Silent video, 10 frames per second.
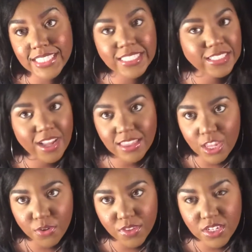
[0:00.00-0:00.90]
it's not that
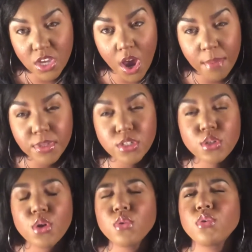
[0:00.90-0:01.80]
over the top. There's
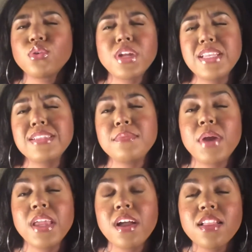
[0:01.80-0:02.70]
no crazy
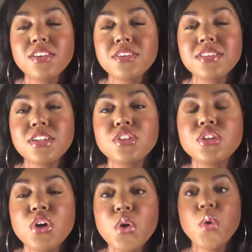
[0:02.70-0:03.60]
bright colors. There's
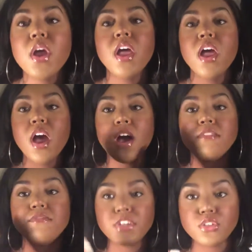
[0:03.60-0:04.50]
no
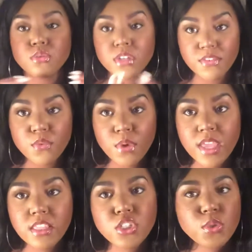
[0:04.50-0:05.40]
official giveaway
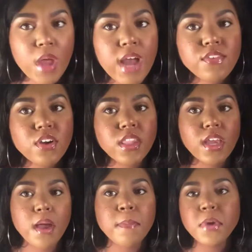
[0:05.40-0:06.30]
that you have on like
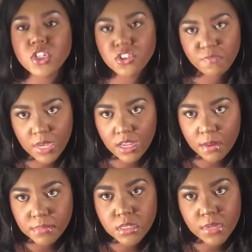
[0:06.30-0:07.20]
a bunch of makeup,
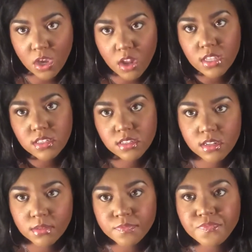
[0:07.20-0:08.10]
to be honest,
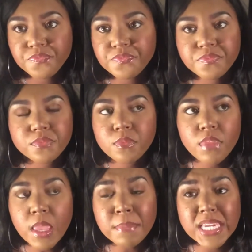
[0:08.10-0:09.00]

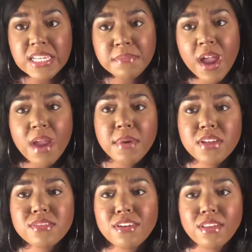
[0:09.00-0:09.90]
because my
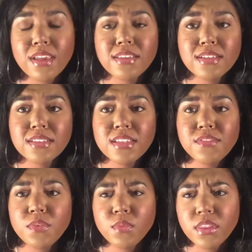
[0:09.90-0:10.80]
eyebrows are like this
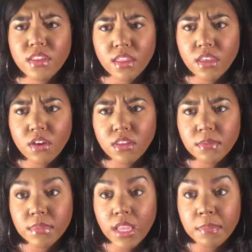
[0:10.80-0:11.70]
even with nothing on
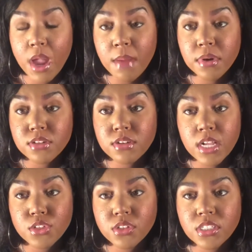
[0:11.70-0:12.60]
them. Like, my eyebrows are
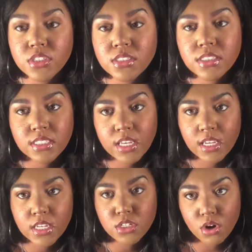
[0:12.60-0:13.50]
naturally just thick
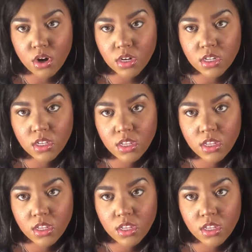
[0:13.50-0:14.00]
and dark,